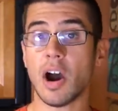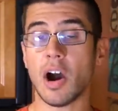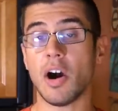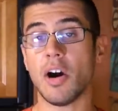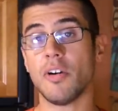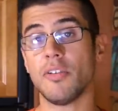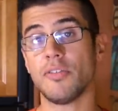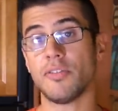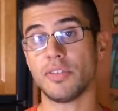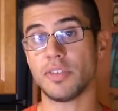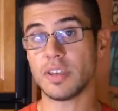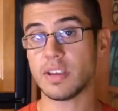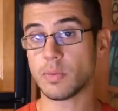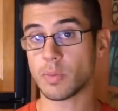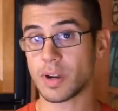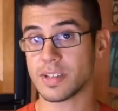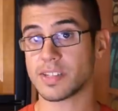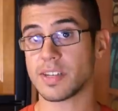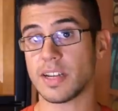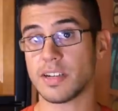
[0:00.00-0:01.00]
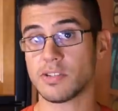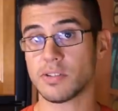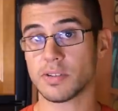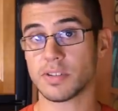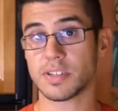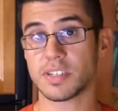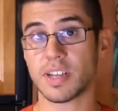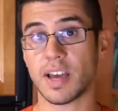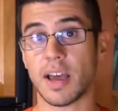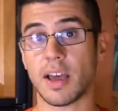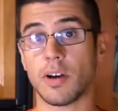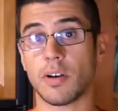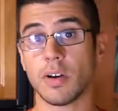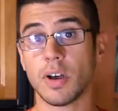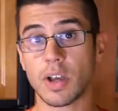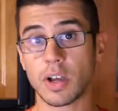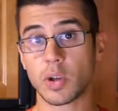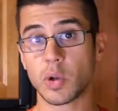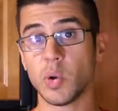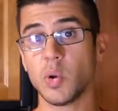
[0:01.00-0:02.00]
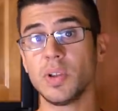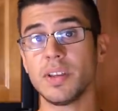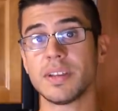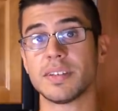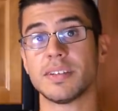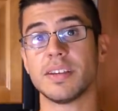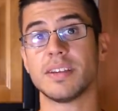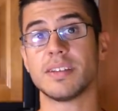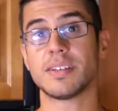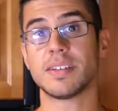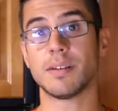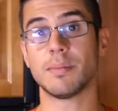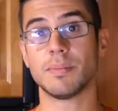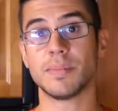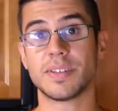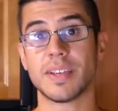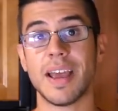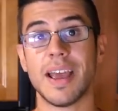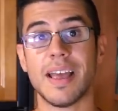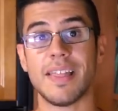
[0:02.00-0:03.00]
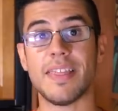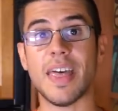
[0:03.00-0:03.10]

of the residential style cooling systems